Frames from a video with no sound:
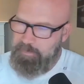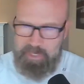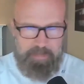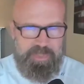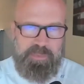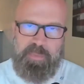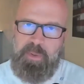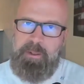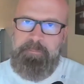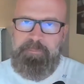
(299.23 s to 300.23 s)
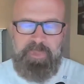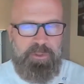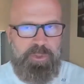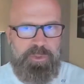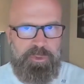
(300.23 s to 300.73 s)
Pick up a sport,
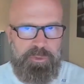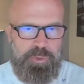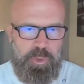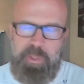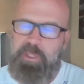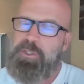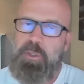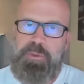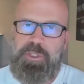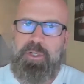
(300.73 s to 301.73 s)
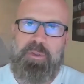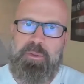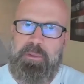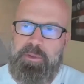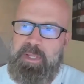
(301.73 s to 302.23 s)
join a
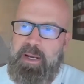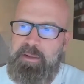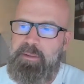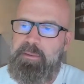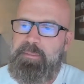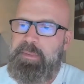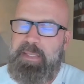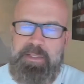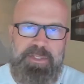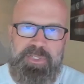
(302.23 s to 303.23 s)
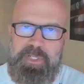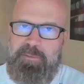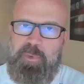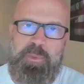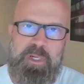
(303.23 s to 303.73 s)
dojo, learn how to get into
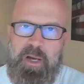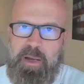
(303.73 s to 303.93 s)
some form of